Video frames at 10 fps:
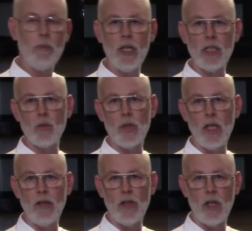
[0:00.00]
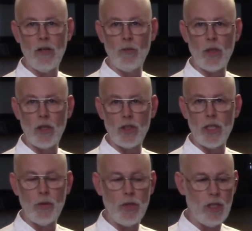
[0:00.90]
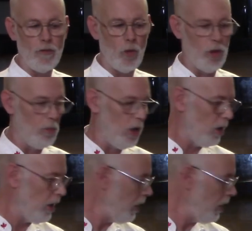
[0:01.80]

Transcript: minutes with the oven off with our secret tinfoil ball in